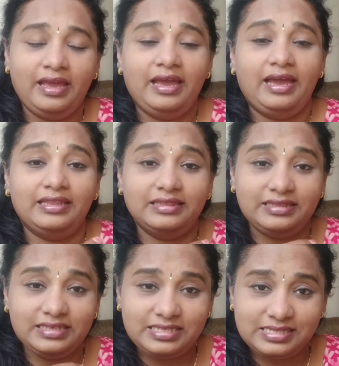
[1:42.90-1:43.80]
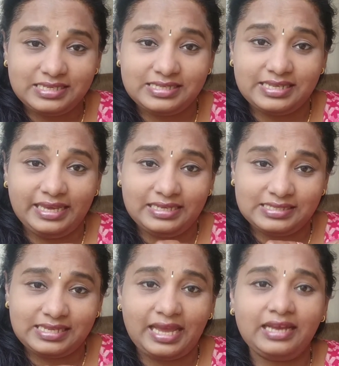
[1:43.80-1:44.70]
And this is
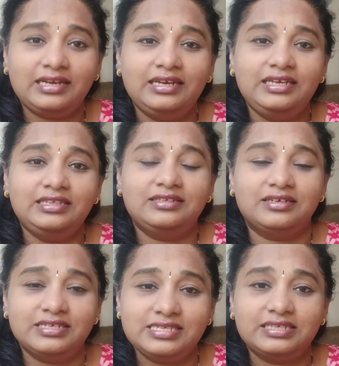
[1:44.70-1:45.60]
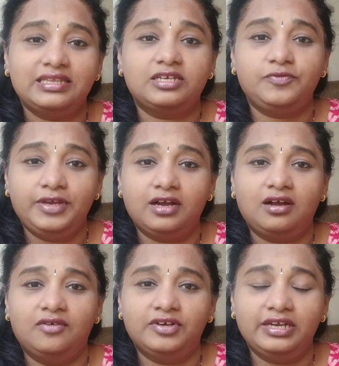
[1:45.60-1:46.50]
exactly the risk that we are
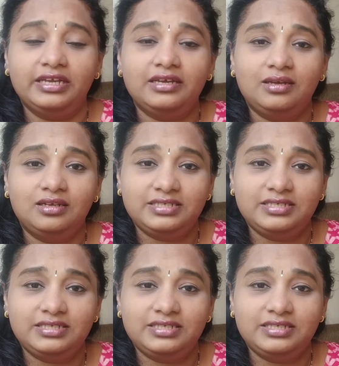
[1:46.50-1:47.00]
covering